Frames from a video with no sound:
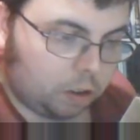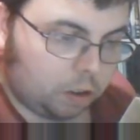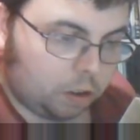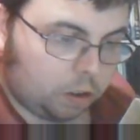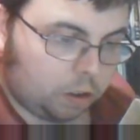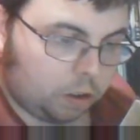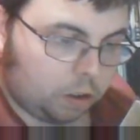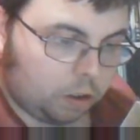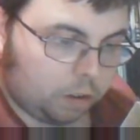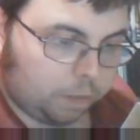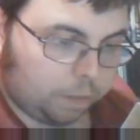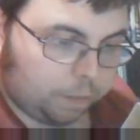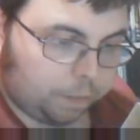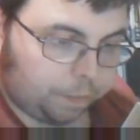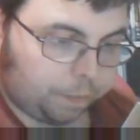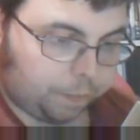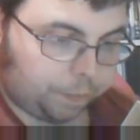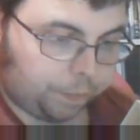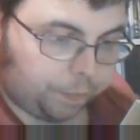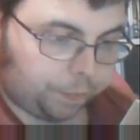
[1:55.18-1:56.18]

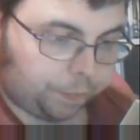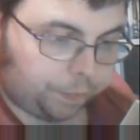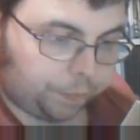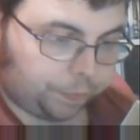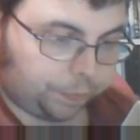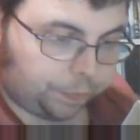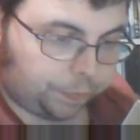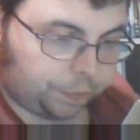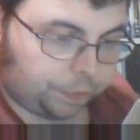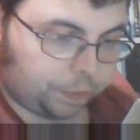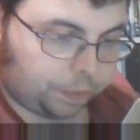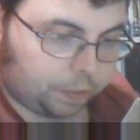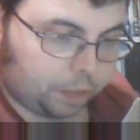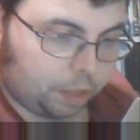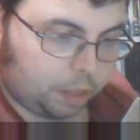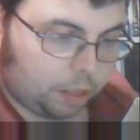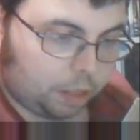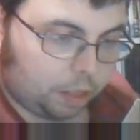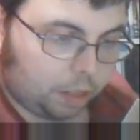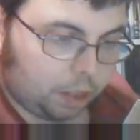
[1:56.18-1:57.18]

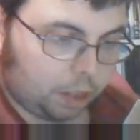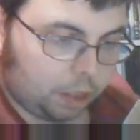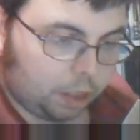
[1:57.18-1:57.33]
(silence)